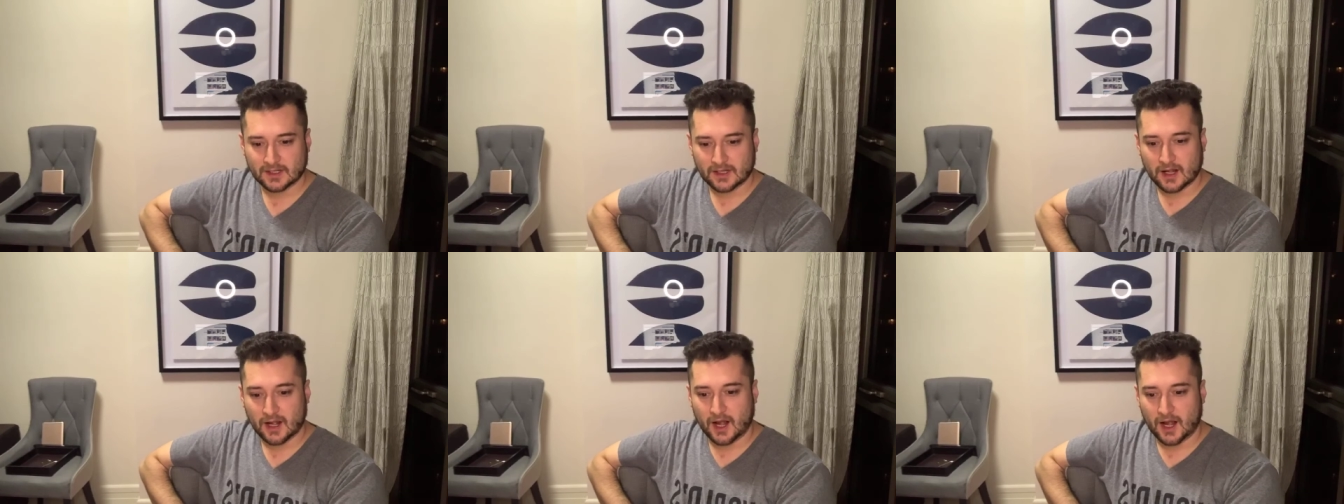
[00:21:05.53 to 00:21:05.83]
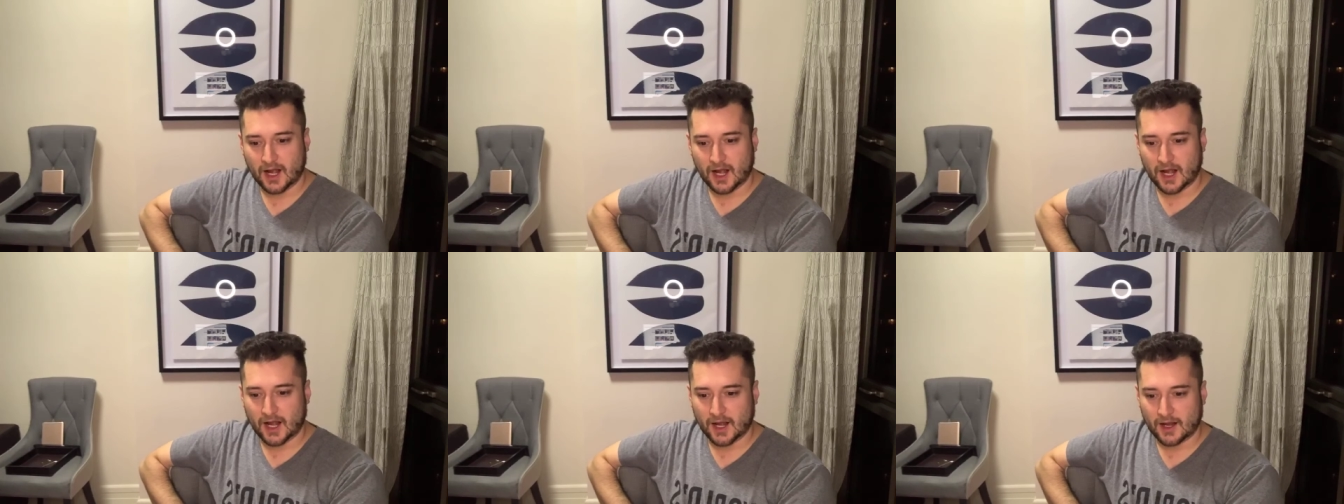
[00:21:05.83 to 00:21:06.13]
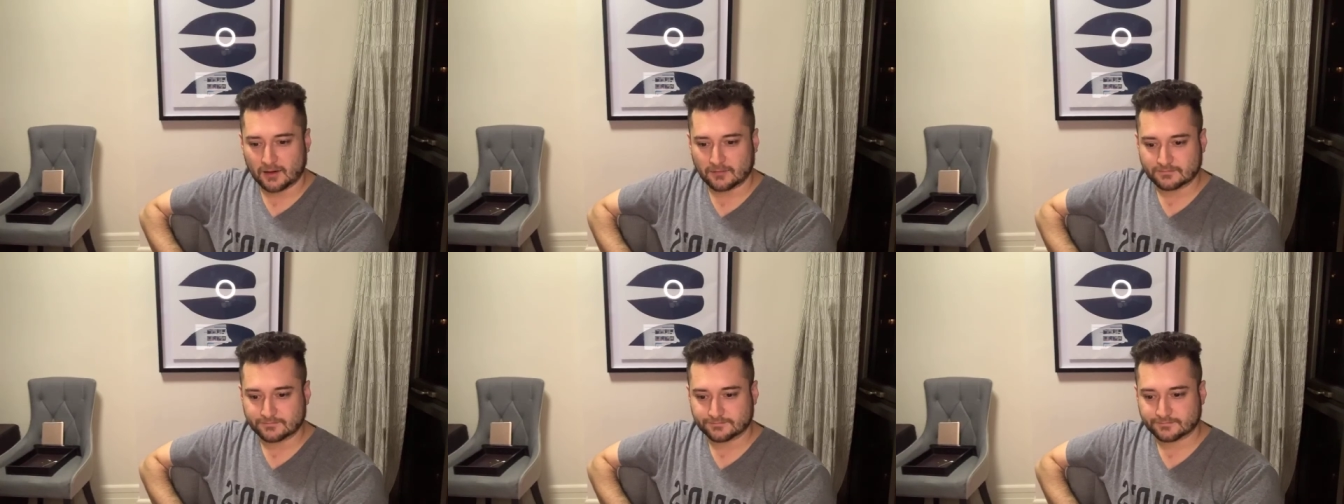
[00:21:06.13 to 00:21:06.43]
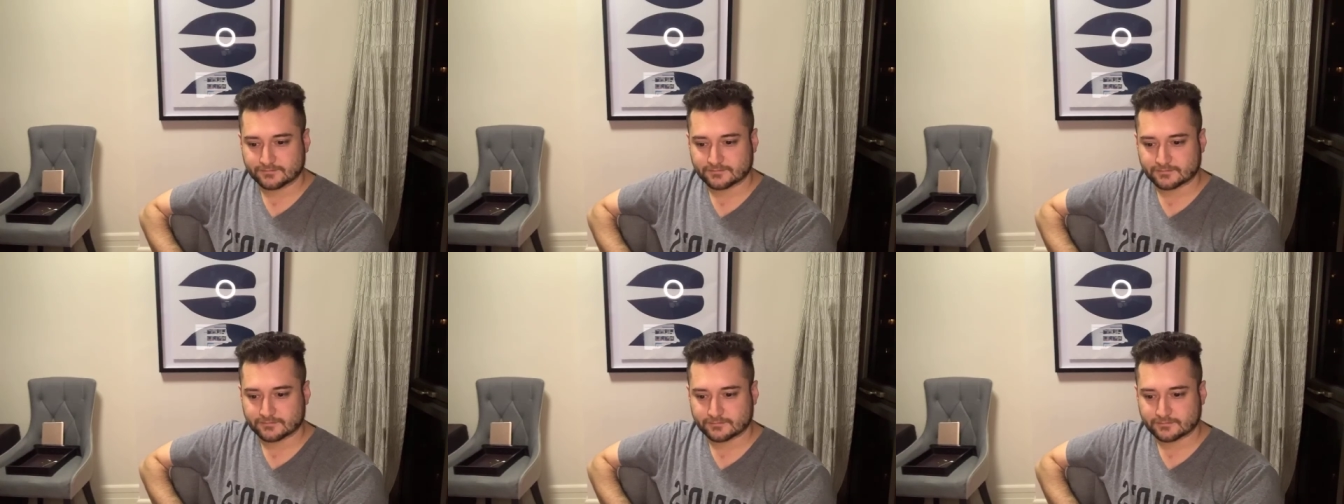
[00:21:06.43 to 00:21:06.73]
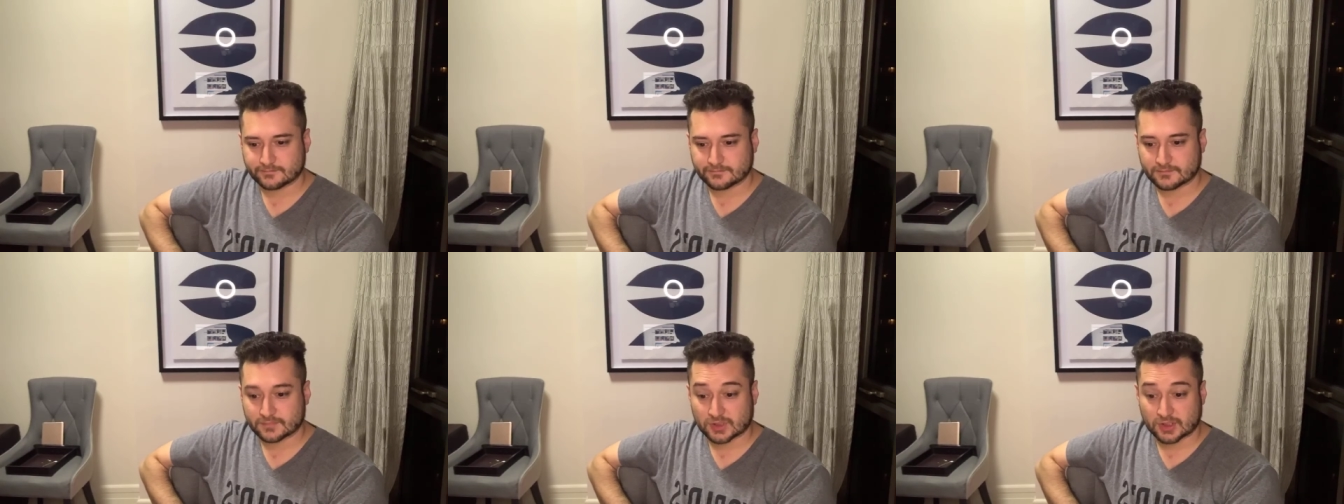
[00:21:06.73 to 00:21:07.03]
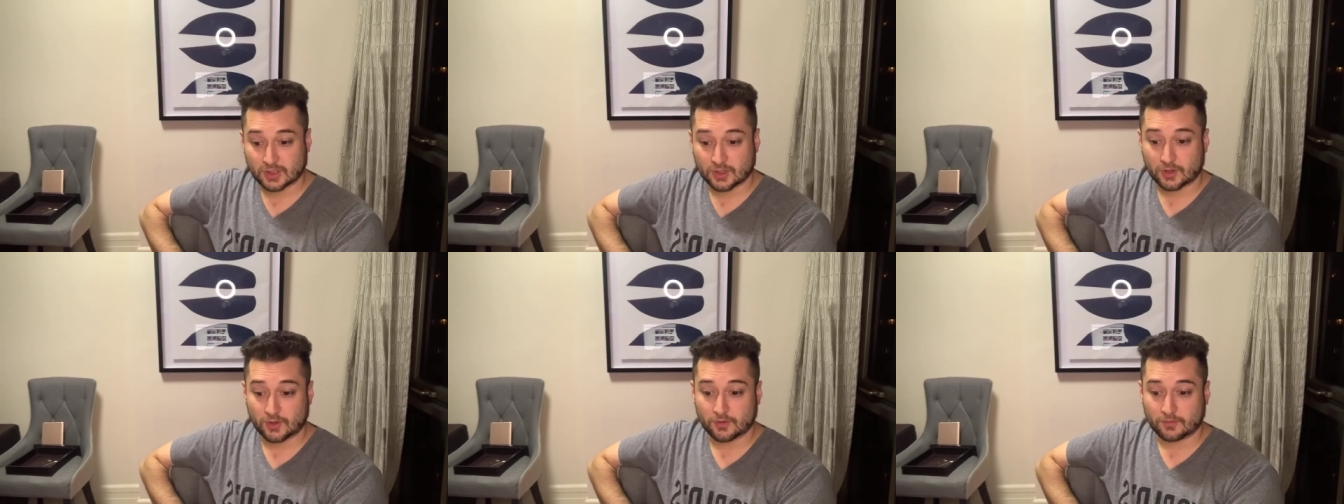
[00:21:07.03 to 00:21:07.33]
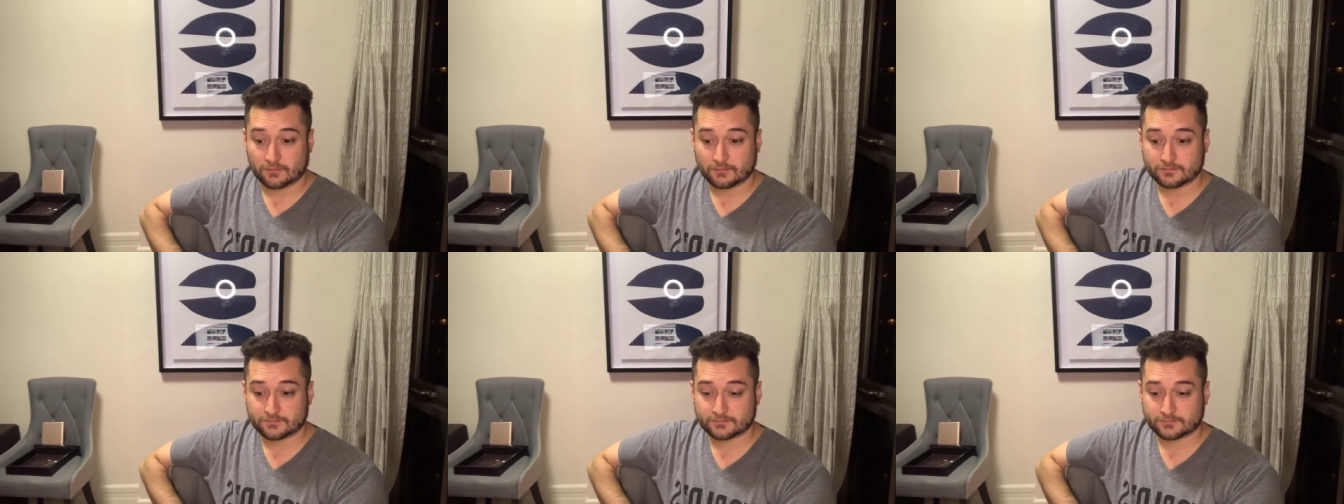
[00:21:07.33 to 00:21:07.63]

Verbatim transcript: Um, so